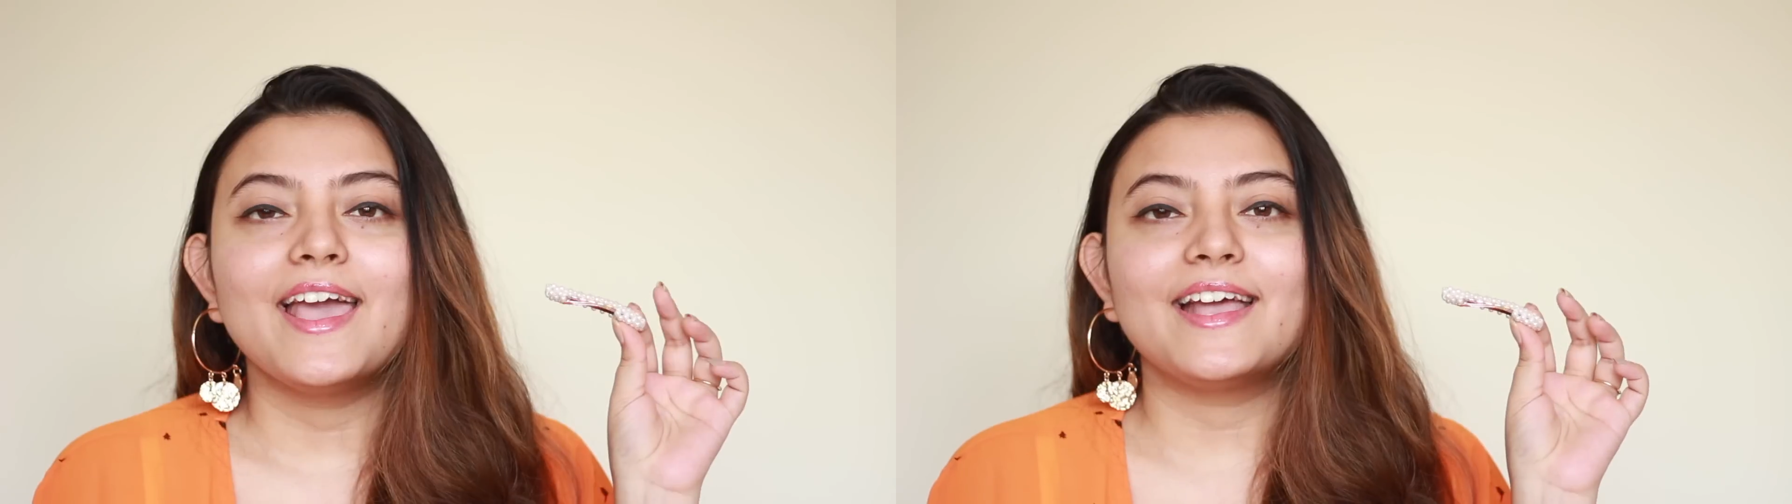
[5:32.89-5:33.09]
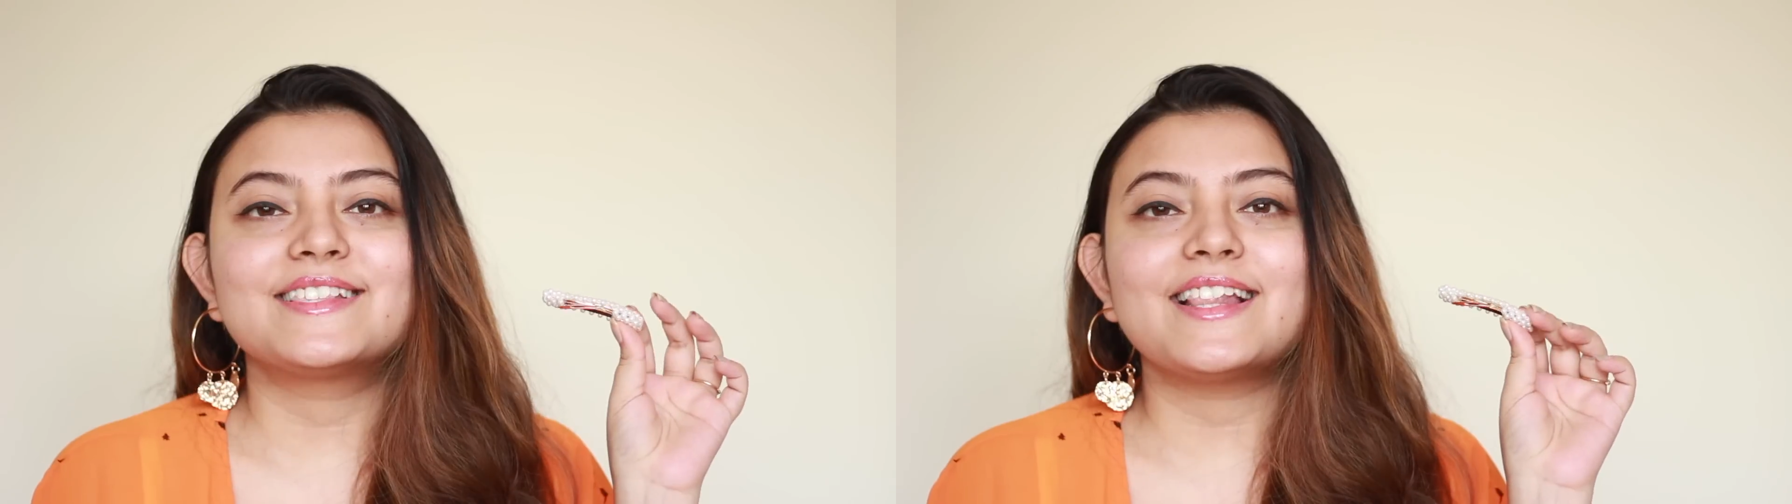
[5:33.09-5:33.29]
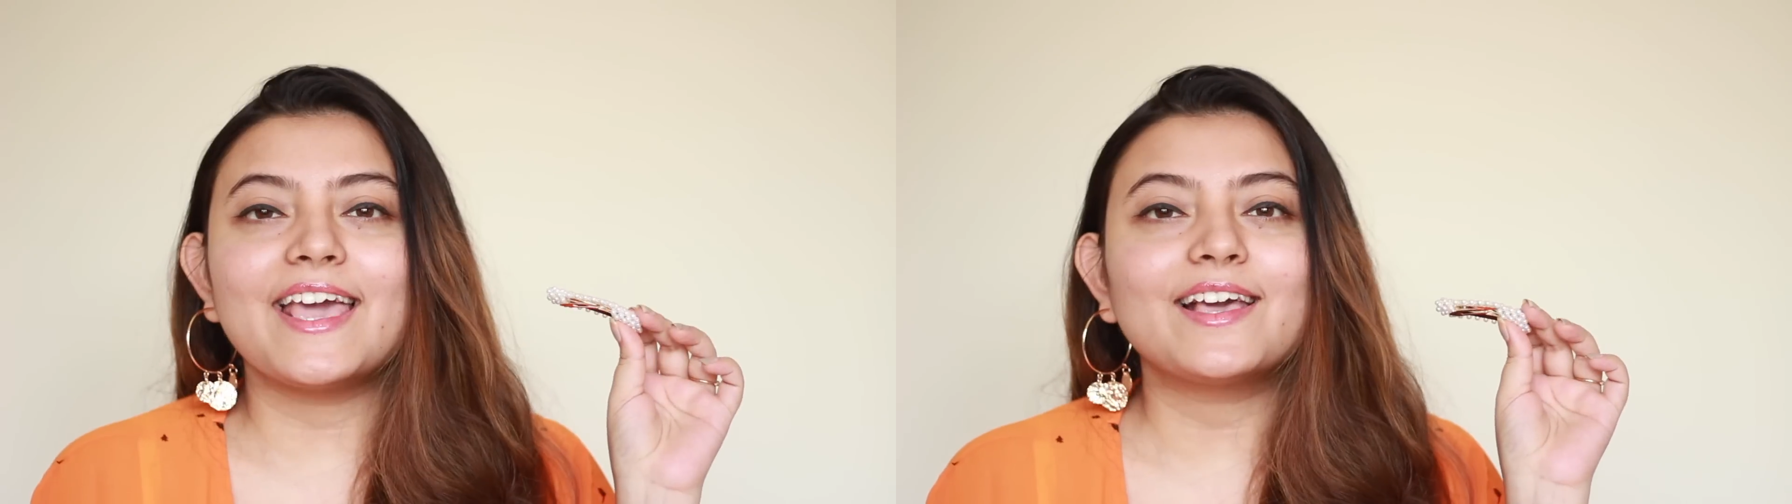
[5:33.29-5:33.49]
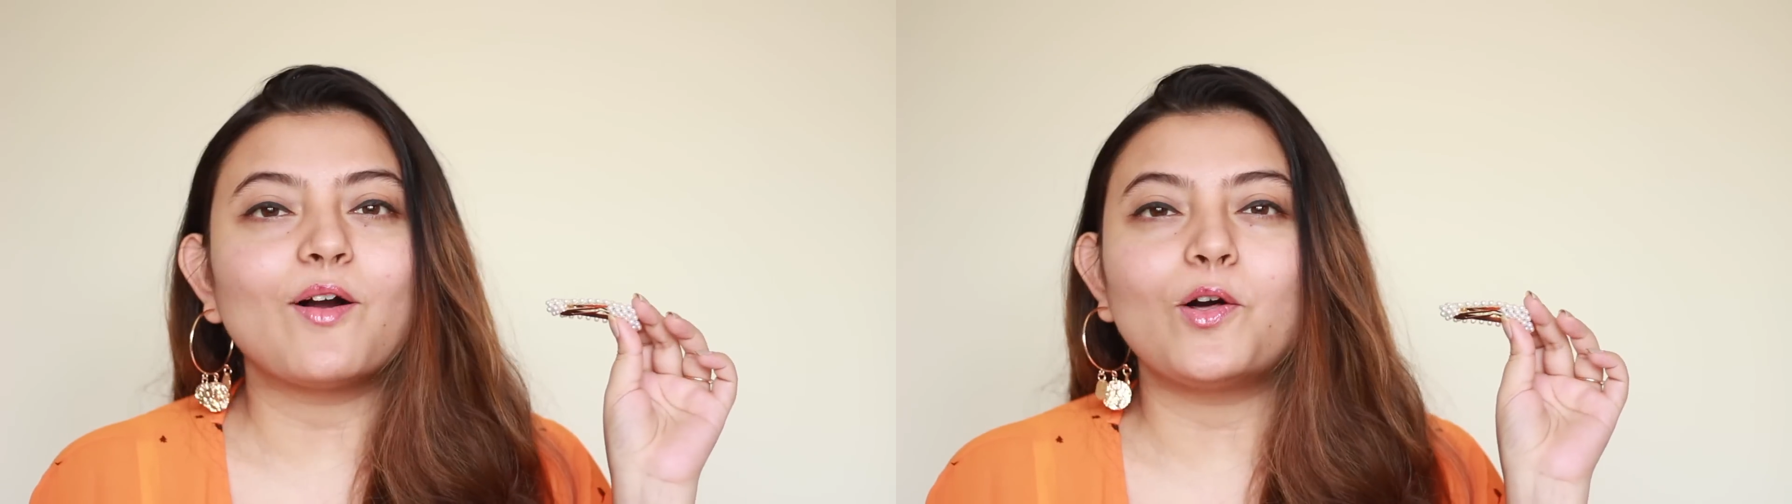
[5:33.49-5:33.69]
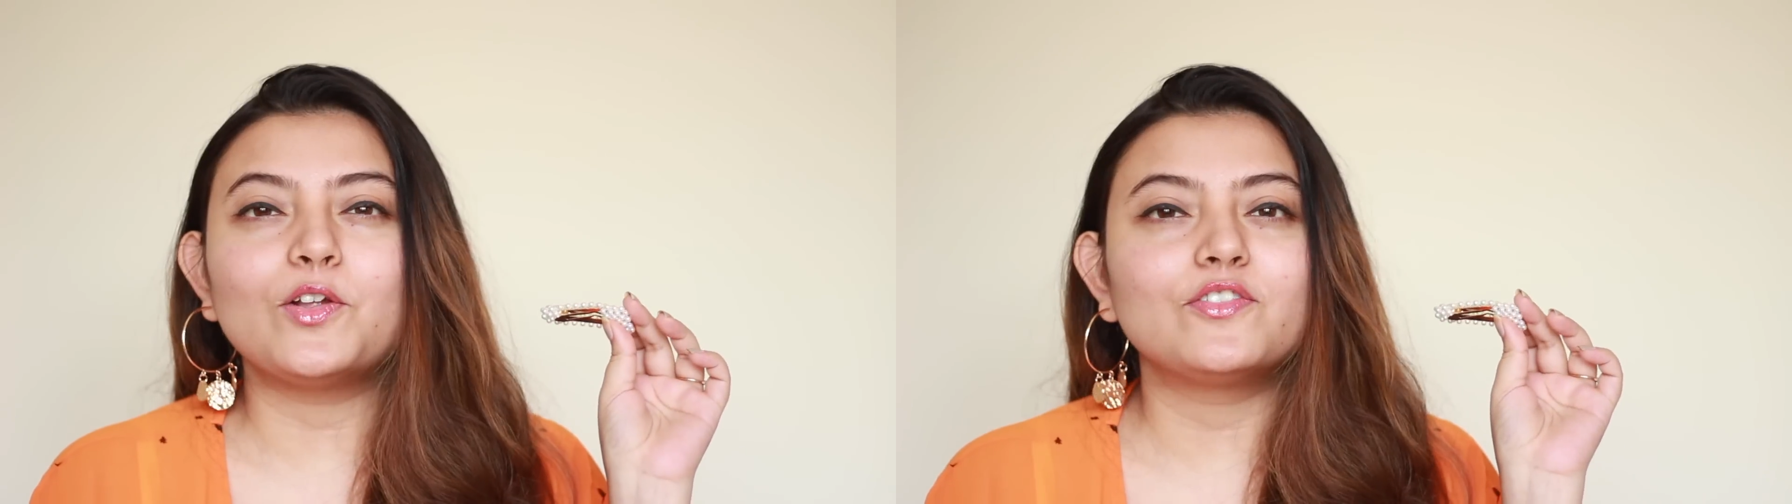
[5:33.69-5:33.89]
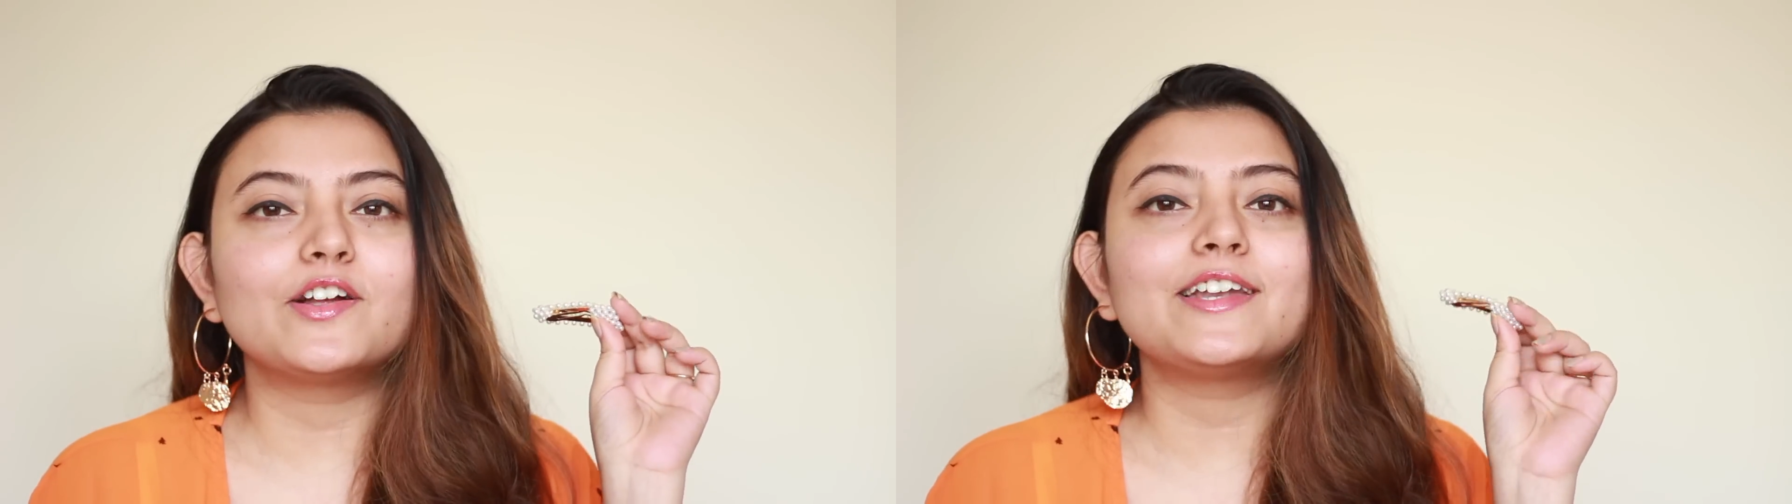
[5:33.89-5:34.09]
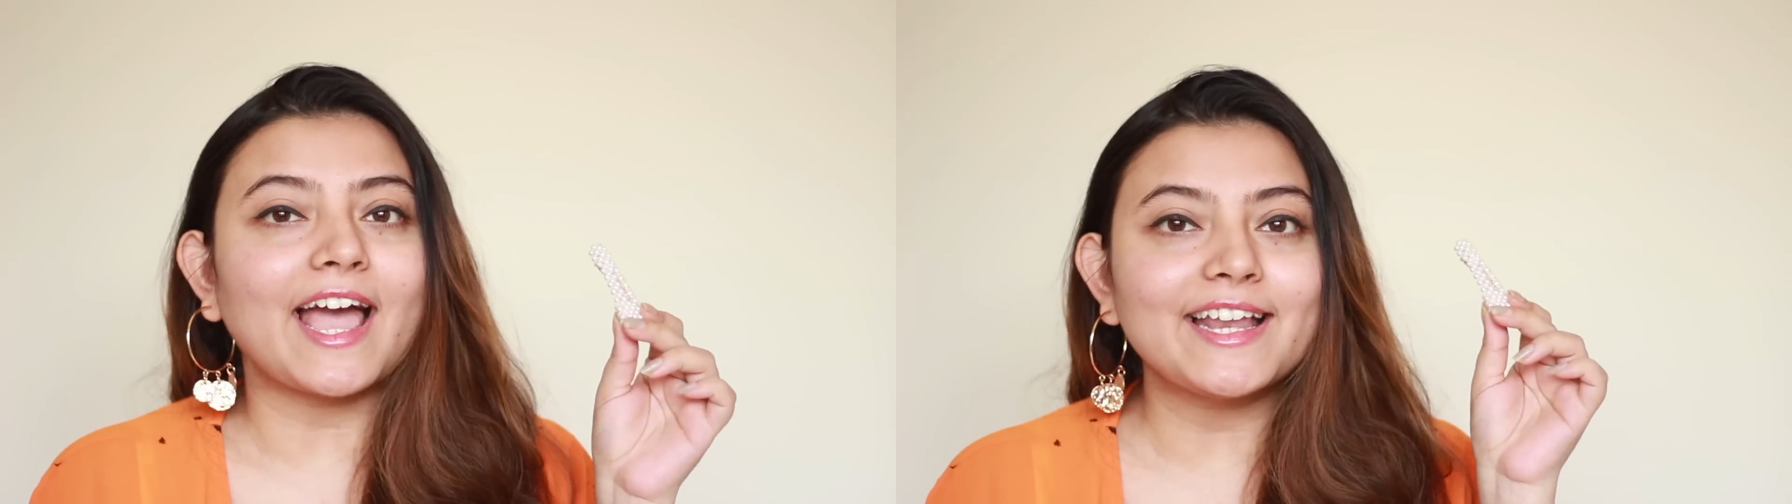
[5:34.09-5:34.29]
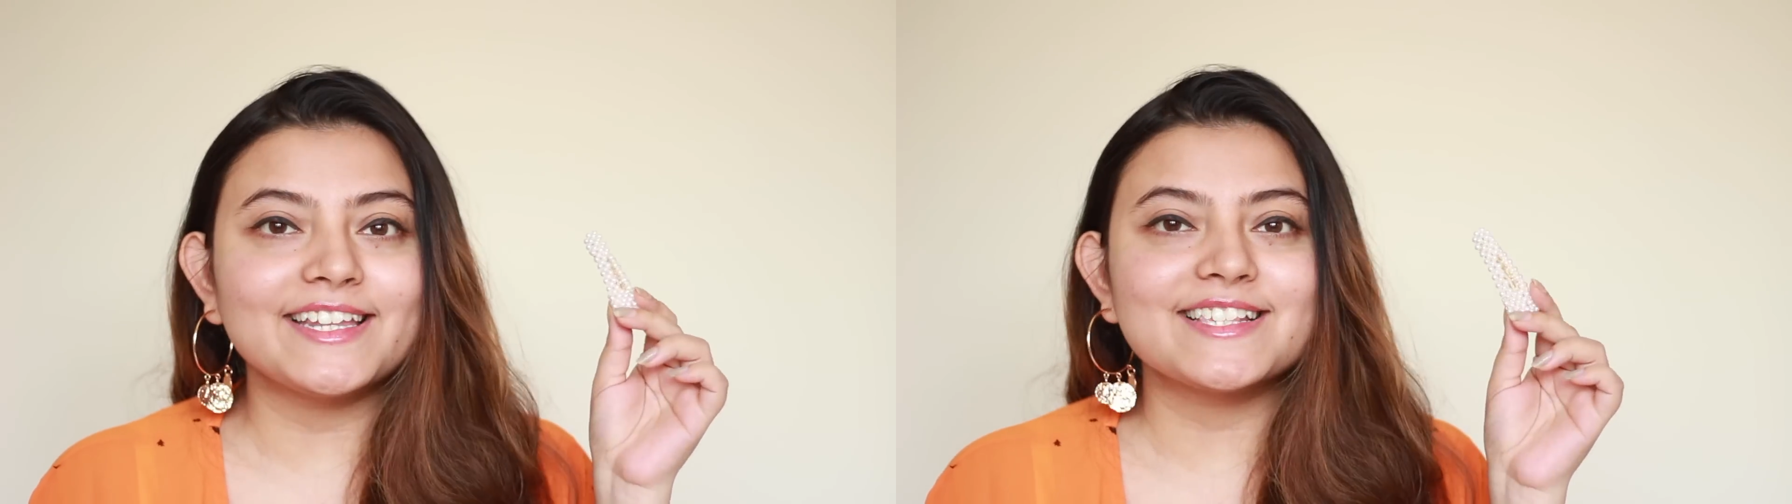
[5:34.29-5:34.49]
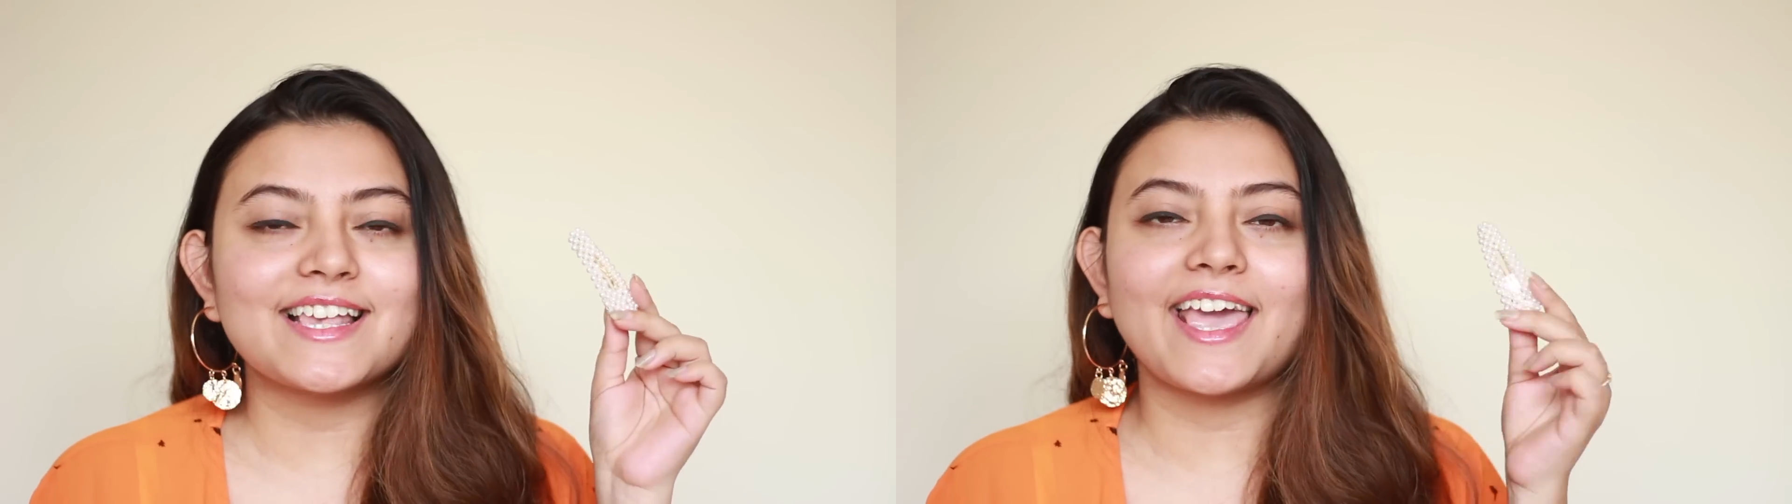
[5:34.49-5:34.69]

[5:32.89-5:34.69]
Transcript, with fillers: it's like all over 90s